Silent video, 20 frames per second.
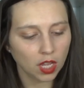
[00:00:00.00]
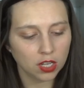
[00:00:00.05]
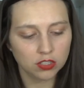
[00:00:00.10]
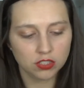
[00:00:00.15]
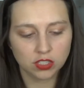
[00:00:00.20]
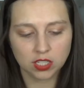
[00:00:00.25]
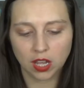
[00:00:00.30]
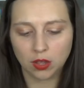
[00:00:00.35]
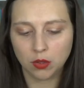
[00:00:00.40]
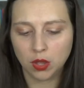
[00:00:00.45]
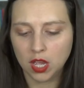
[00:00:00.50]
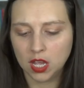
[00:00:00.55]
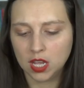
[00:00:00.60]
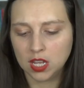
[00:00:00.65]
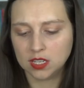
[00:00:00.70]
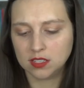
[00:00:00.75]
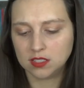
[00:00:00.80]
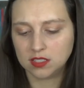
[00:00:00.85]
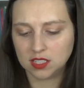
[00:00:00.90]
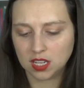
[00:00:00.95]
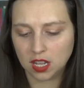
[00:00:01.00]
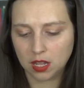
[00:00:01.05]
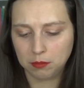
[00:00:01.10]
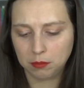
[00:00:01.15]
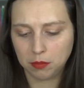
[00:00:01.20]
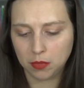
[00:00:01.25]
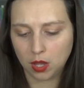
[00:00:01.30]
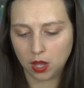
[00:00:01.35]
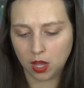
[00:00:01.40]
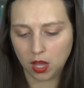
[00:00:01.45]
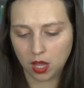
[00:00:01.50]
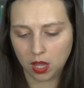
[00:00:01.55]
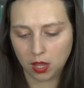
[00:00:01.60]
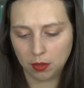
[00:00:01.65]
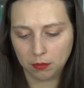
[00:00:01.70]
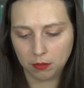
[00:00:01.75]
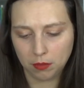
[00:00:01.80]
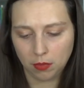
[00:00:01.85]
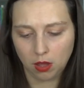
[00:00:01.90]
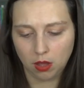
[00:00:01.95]
So some
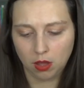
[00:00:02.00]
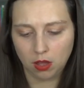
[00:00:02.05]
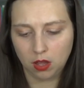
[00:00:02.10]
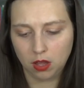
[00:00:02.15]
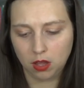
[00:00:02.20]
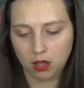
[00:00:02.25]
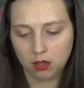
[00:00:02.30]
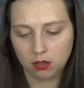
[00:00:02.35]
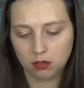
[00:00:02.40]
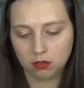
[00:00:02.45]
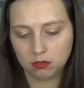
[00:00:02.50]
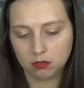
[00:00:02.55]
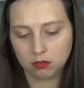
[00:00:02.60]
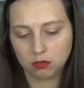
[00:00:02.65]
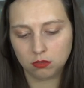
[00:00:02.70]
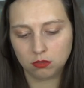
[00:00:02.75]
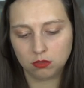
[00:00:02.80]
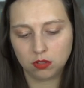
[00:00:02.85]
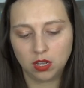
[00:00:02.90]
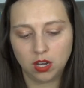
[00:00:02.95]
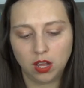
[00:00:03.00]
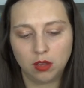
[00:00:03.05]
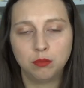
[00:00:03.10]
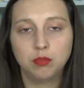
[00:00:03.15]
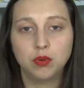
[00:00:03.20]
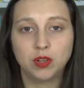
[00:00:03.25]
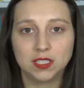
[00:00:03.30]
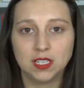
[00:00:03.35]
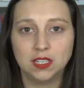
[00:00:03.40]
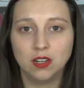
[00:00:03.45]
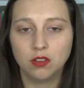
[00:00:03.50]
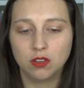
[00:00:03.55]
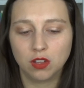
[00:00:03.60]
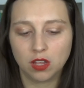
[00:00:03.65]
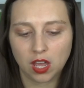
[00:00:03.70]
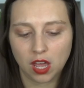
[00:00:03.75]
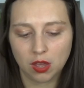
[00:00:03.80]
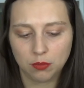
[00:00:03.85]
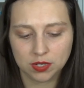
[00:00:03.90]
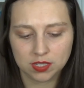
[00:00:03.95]
are, you know, pretty long ago.